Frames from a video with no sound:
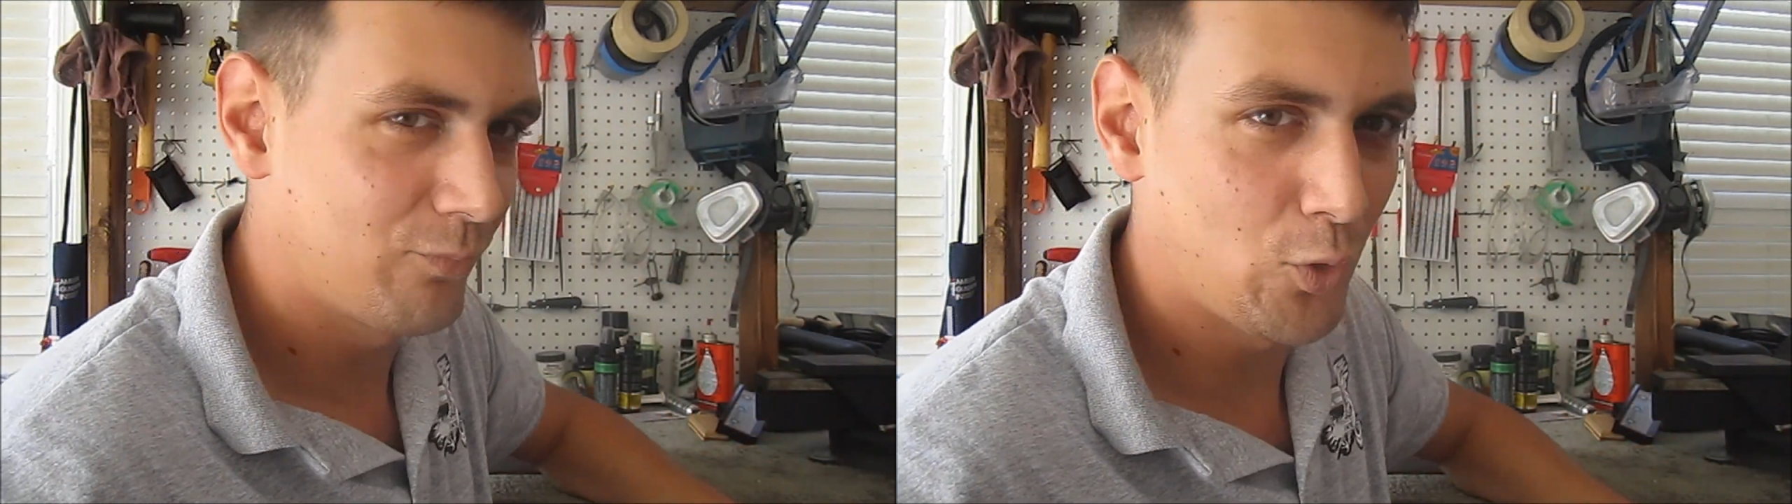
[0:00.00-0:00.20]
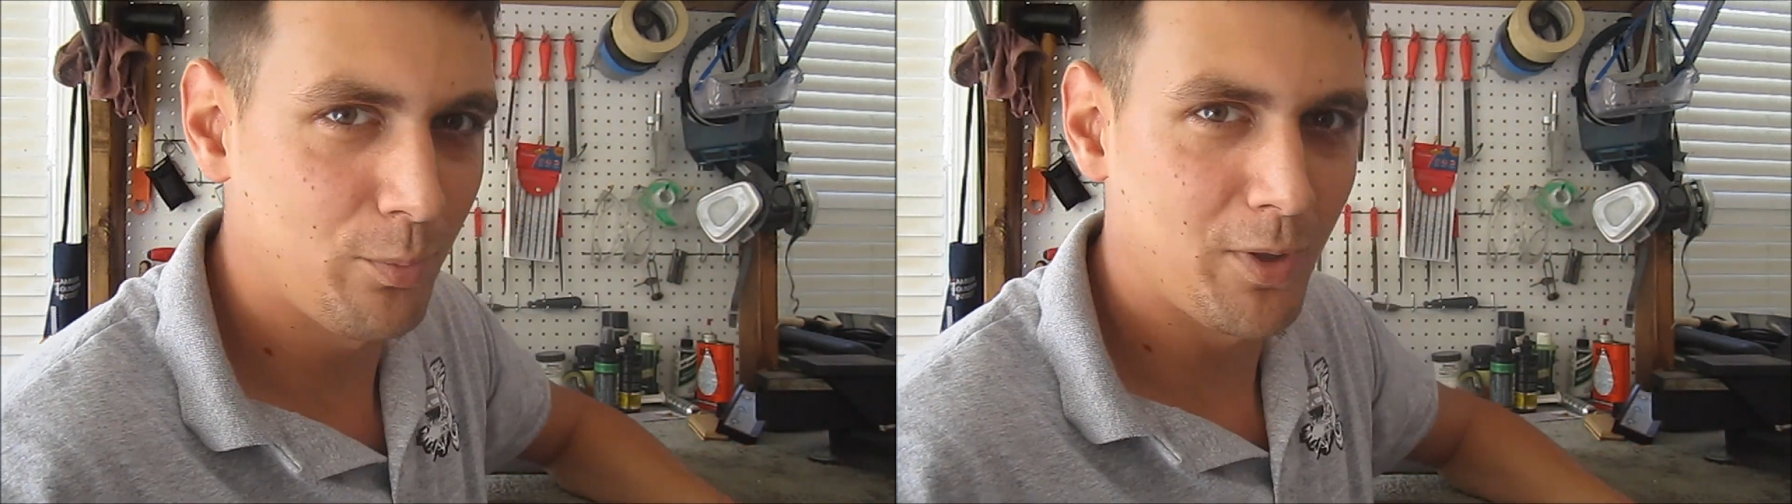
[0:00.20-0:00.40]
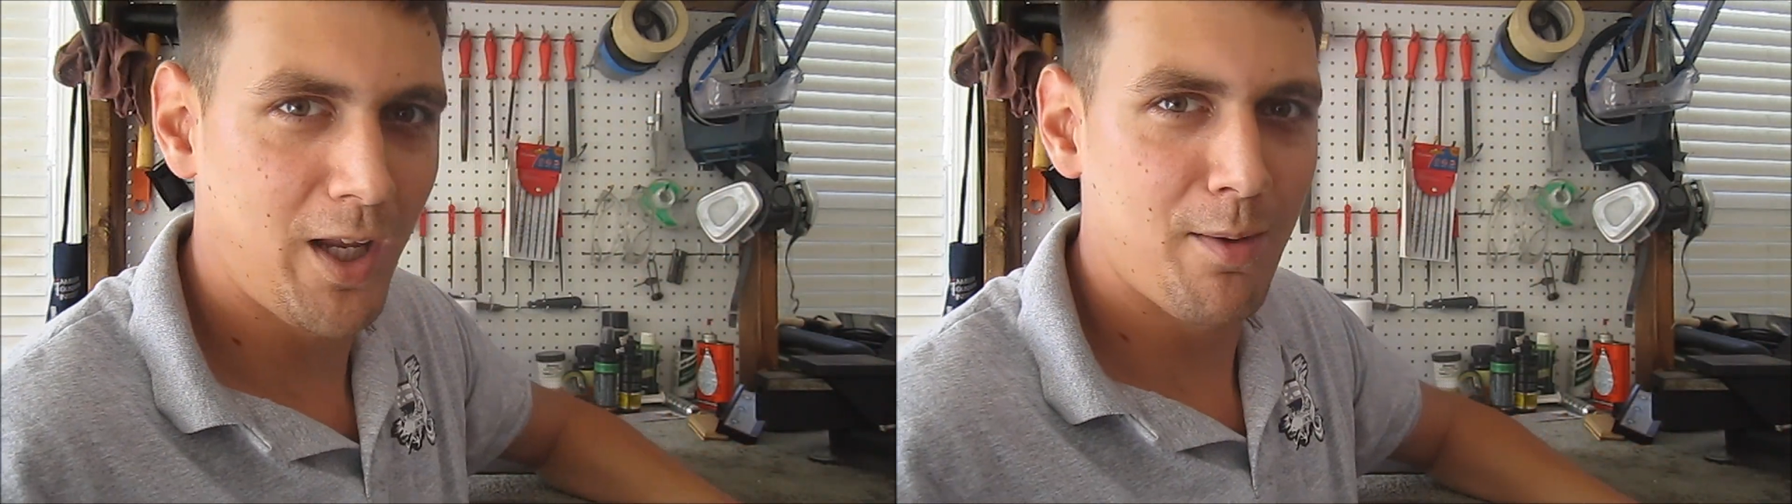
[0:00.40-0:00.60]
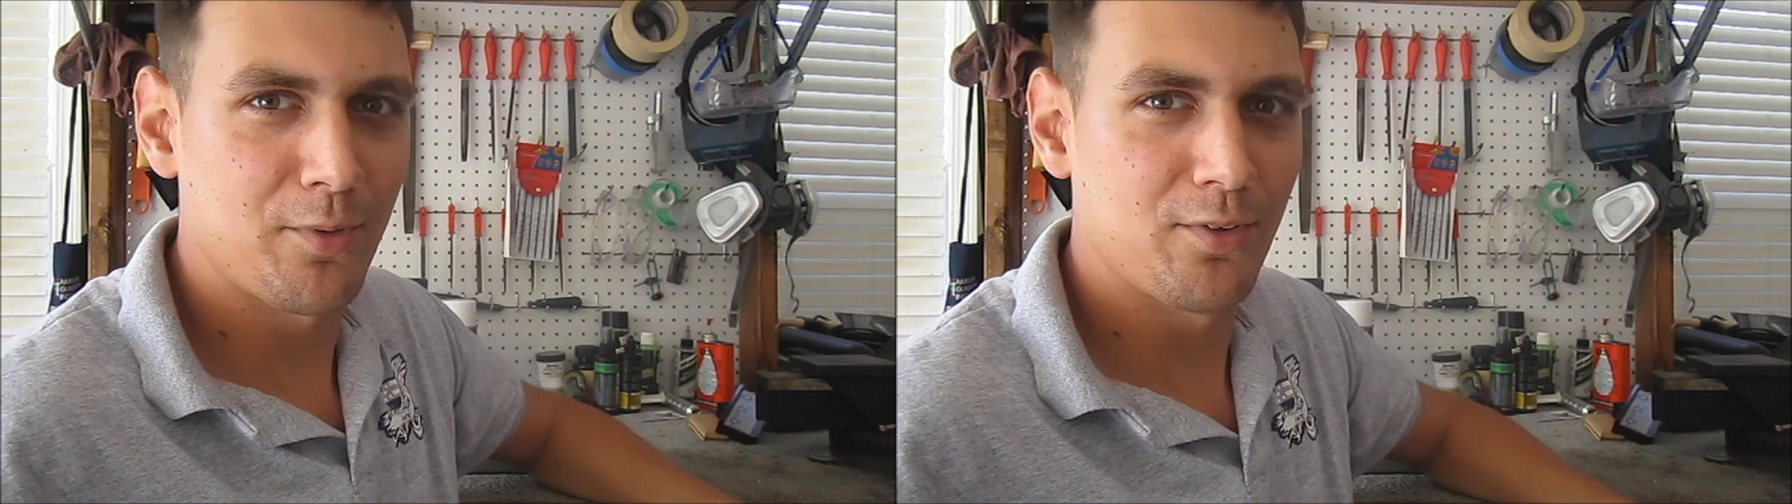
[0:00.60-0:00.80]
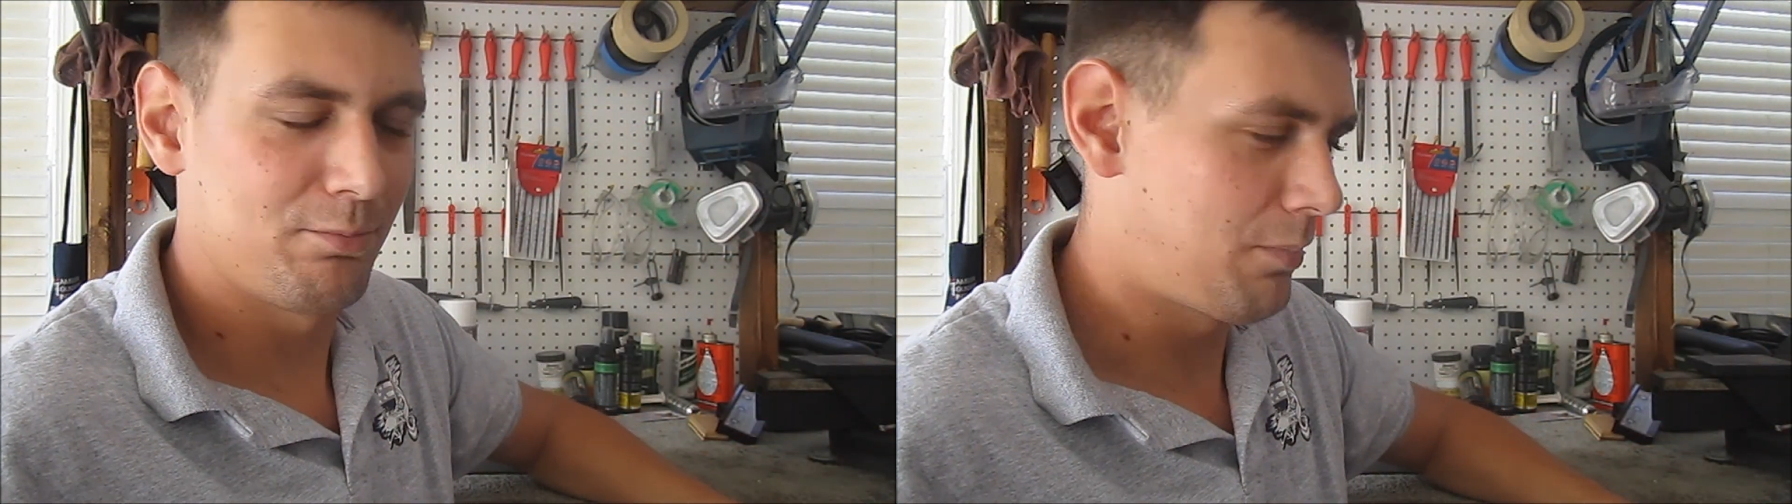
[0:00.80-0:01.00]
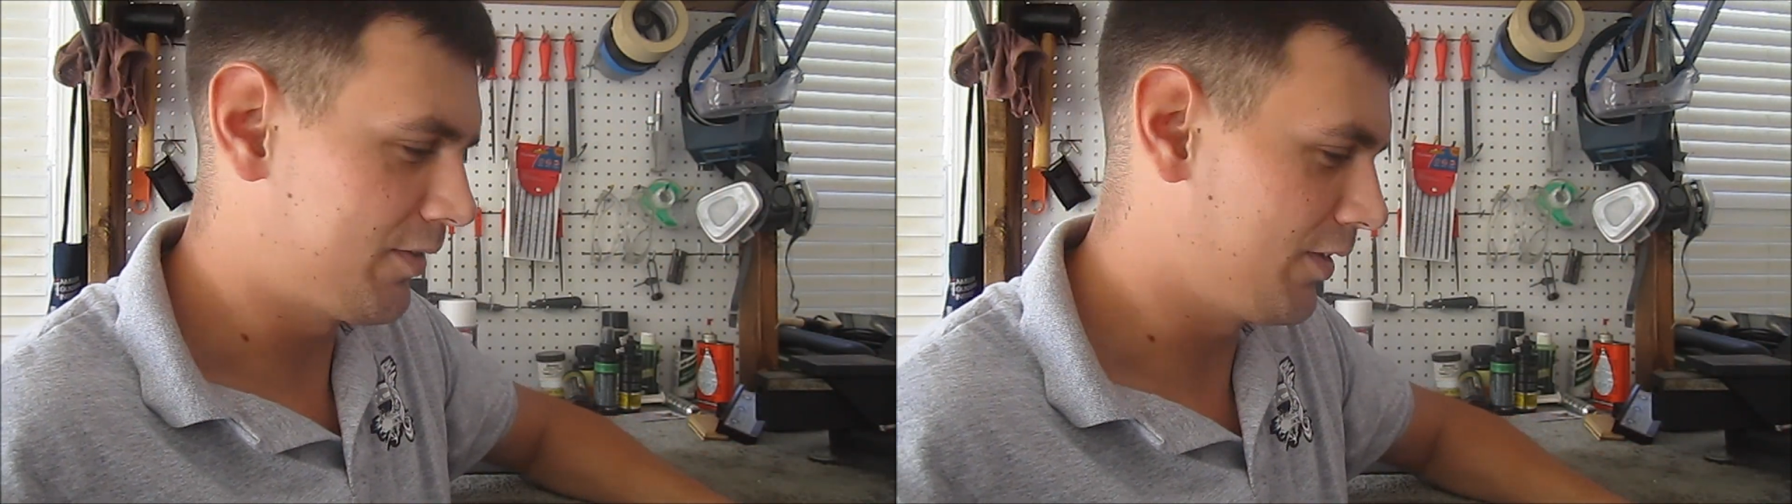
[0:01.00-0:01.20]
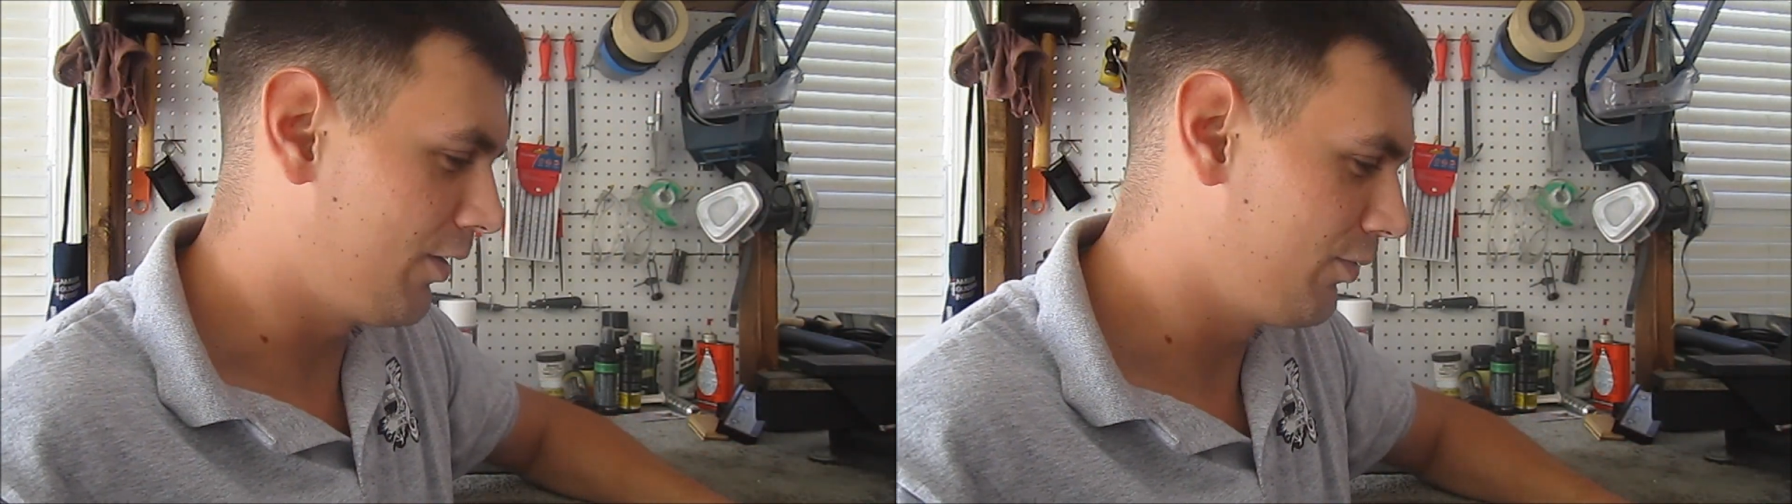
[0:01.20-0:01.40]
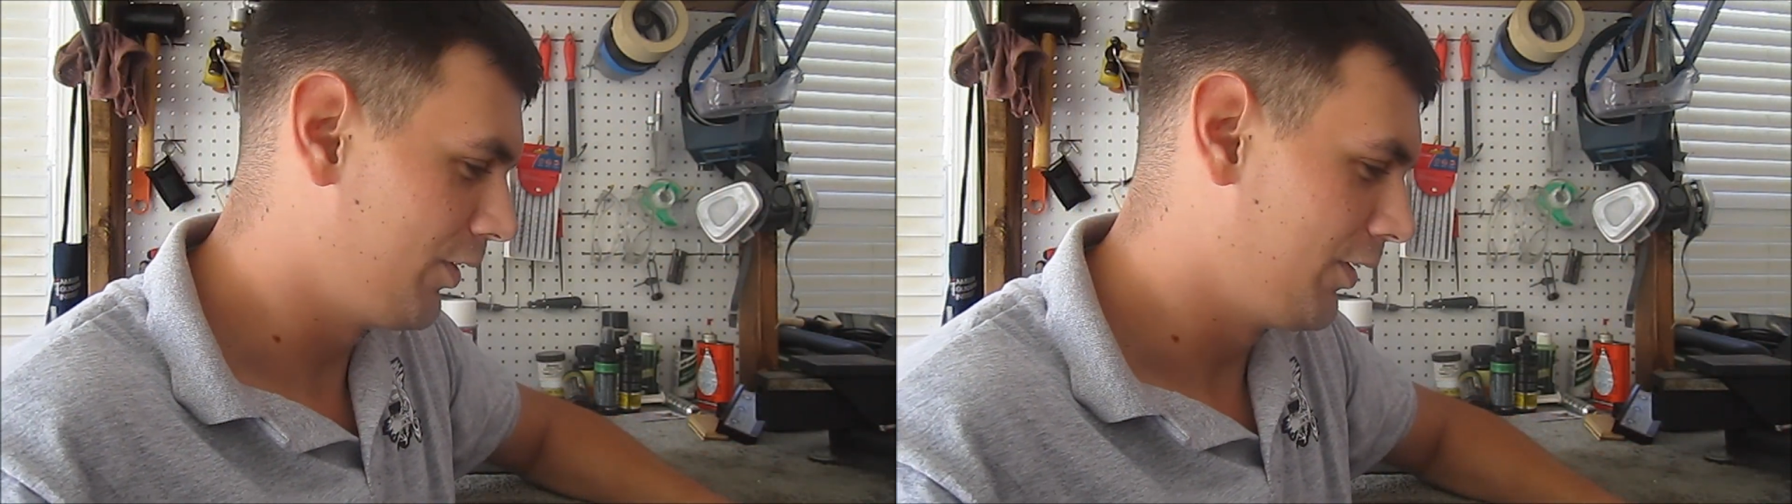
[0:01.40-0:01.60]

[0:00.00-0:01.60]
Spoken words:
doing my cameras myself.